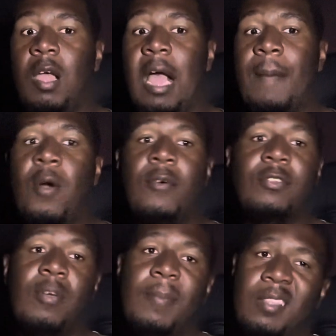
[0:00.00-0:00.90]
I'm always
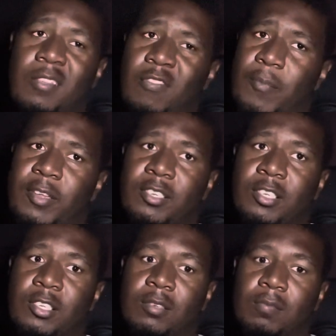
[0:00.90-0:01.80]
gonna be there for my
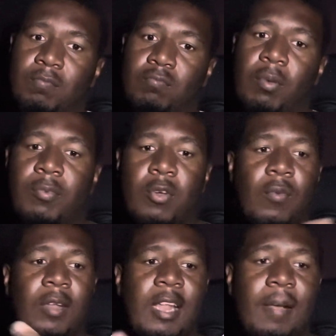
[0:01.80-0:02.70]
son.
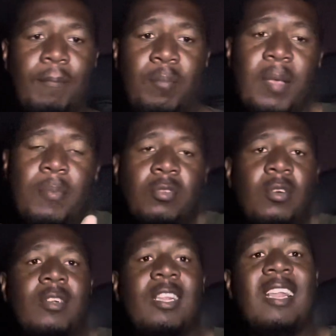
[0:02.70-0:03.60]
people's
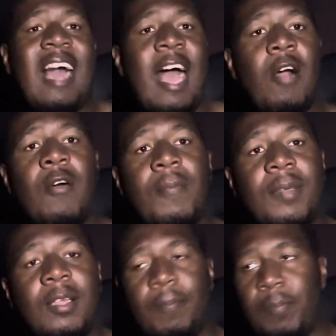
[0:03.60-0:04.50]
going to lie on
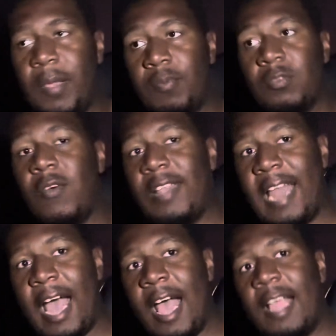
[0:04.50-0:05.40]
me. People's going to
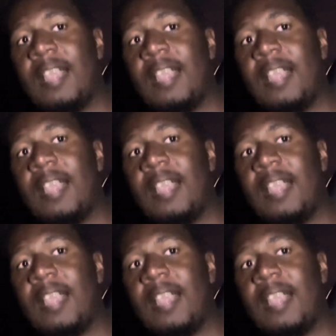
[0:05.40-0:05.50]
lie,